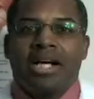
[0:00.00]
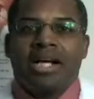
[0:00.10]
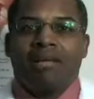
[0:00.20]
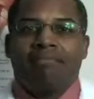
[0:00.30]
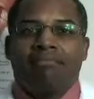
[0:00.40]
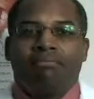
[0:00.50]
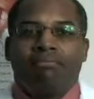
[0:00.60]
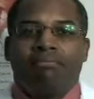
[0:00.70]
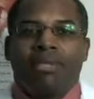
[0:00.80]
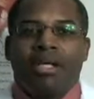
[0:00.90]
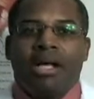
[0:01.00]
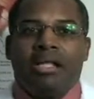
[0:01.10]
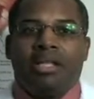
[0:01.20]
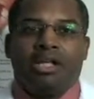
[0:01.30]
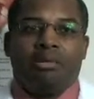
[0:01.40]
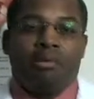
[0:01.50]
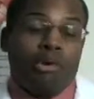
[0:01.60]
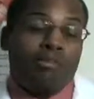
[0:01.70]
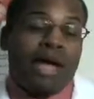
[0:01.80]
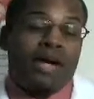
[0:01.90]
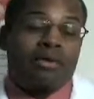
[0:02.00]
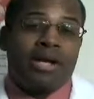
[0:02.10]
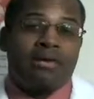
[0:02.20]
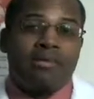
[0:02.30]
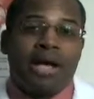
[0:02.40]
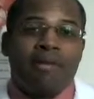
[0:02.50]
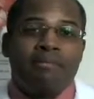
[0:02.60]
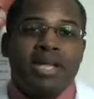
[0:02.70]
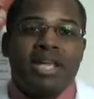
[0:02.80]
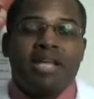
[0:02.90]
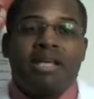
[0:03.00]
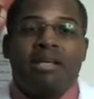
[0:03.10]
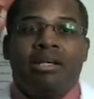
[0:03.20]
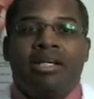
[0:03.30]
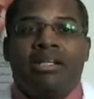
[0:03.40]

Um, a little more background about me.